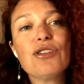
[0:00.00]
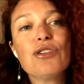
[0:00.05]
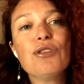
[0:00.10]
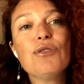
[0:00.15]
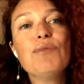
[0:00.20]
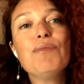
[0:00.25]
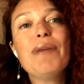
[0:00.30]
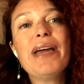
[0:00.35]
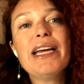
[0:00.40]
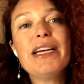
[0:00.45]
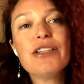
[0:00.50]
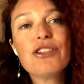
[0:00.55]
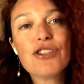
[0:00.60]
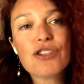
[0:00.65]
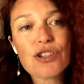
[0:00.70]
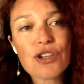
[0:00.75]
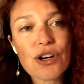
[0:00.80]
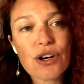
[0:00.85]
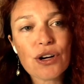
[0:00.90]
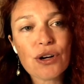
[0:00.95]
to make
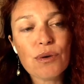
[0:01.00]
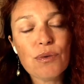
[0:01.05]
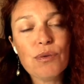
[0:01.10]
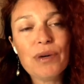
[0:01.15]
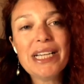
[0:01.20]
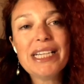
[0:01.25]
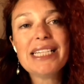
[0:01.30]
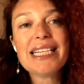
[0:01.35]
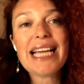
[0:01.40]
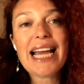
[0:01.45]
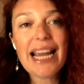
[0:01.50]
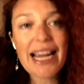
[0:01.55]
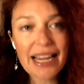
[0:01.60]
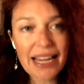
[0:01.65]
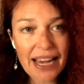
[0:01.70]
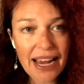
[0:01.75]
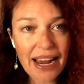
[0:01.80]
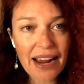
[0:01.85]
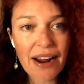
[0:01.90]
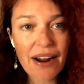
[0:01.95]
sure we
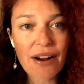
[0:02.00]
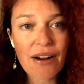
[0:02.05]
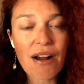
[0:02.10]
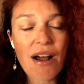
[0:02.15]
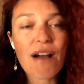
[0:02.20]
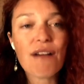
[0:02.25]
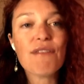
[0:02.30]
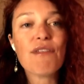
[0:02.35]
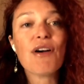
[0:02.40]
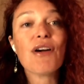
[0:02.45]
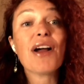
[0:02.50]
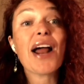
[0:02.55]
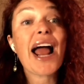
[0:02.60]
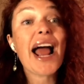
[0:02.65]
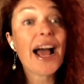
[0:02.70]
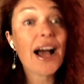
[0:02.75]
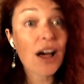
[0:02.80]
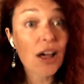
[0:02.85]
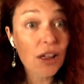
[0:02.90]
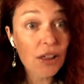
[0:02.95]
take care of our
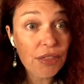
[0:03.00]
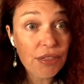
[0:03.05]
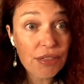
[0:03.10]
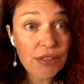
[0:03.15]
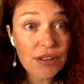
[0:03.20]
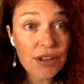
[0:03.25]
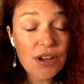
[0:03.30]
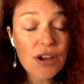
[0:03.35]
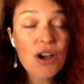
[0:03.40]
health,